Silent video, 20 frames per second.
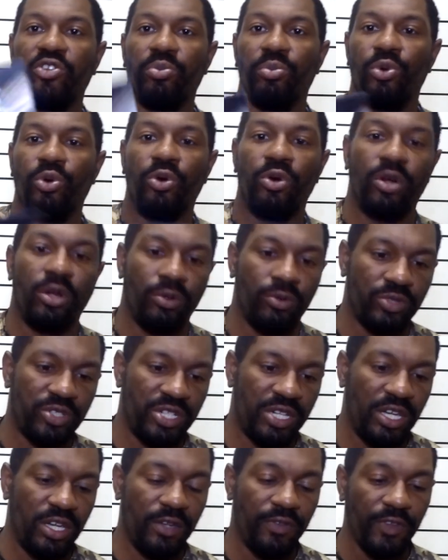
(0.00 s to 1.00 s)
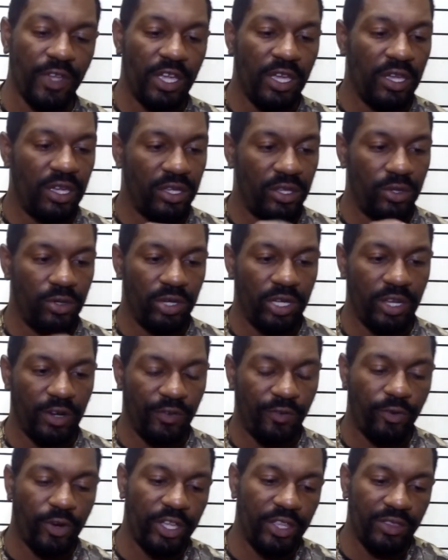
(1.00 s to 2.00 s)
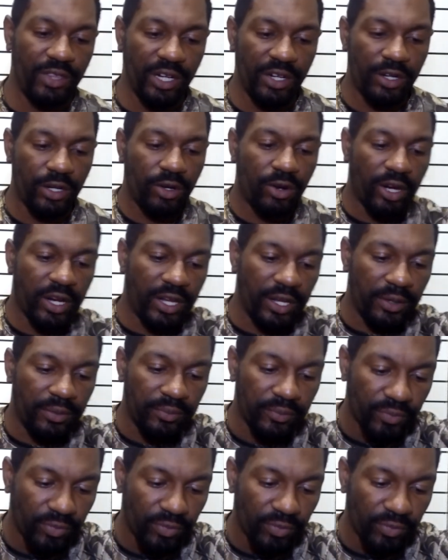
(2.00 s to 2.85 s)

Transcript: or more on stuff, you'll get a free Thunder Cricket.